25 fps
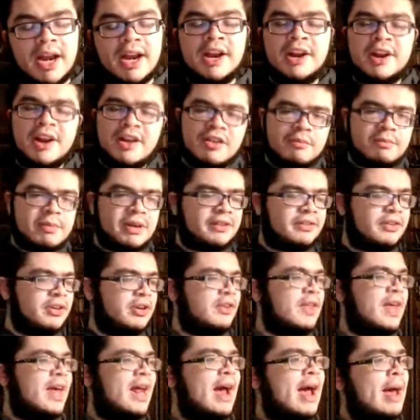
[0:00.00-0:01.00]
And another big
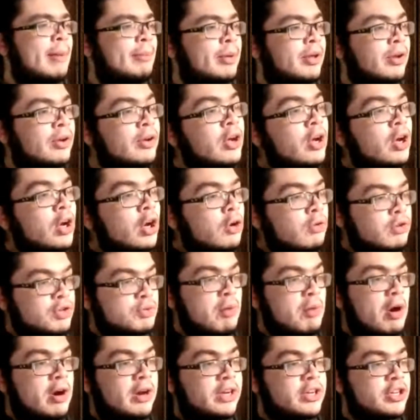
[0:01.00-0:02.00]
deal that happened
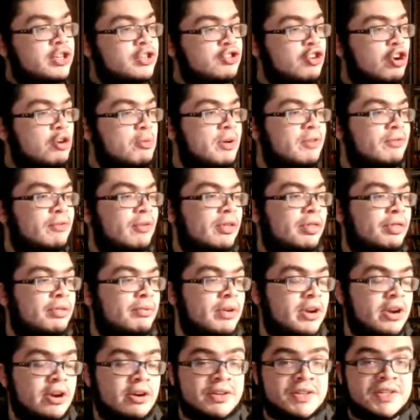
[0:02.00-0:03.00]
was Marcus Stroman for
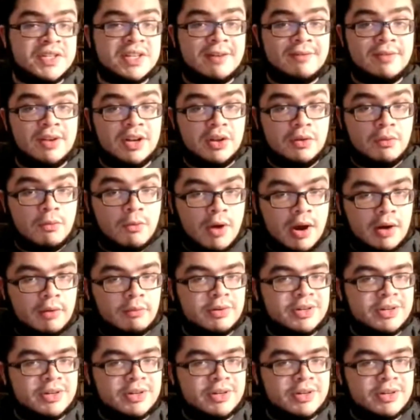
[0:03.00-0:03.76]
3 years, $71 million,